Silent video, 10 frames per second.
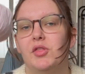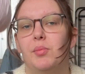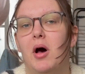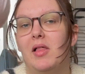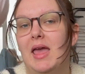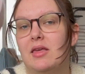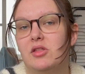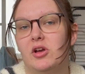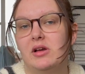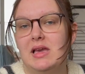The
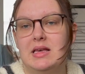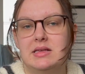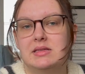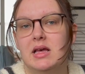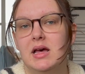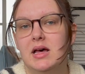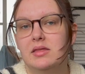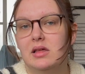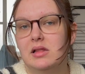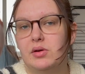polyester is
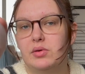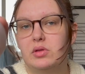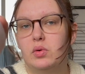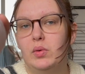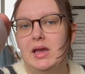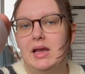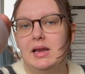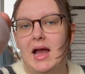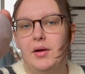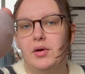the little tweed.
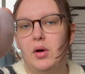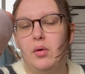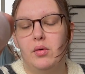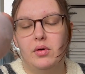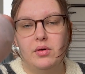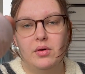I don't know